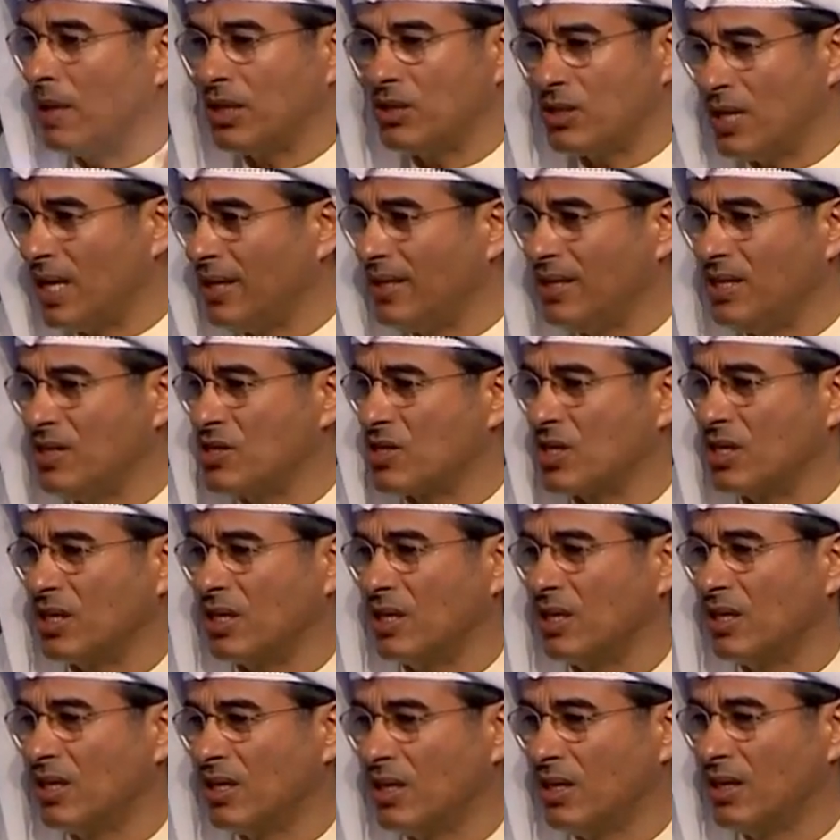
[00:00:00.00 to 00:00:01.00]
and it's not
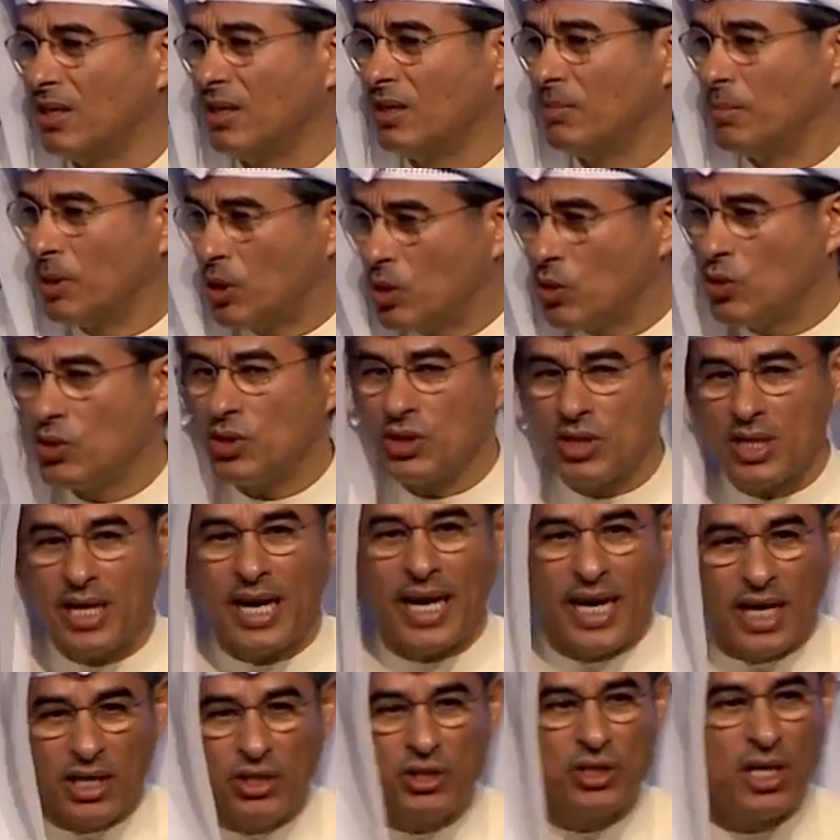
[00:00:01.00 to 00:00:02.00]
easy because
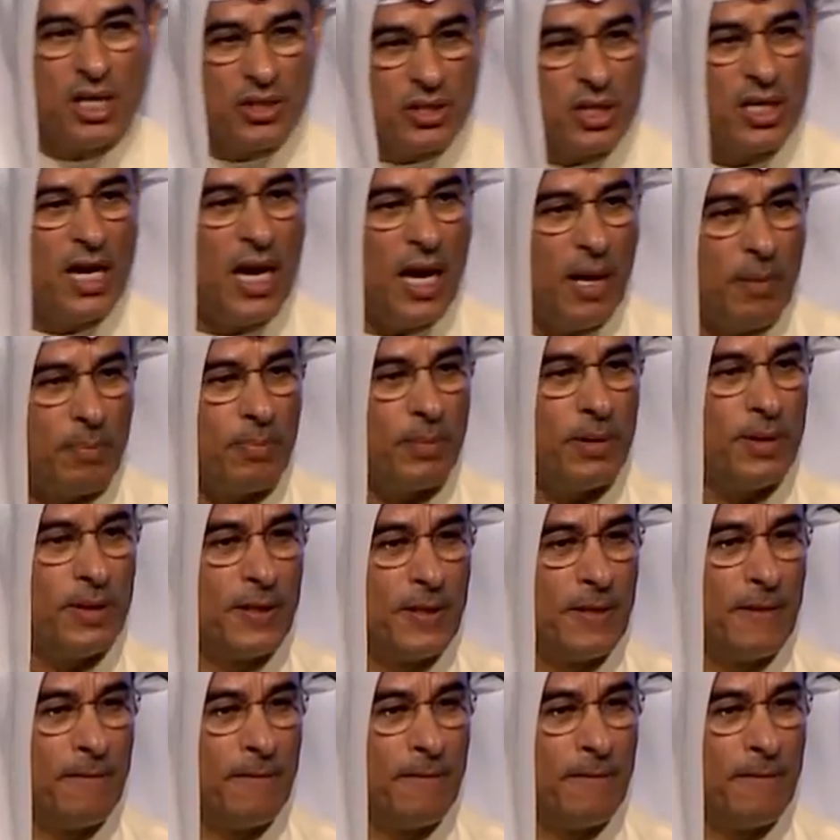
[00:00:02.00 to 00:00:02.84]
age doesn't help.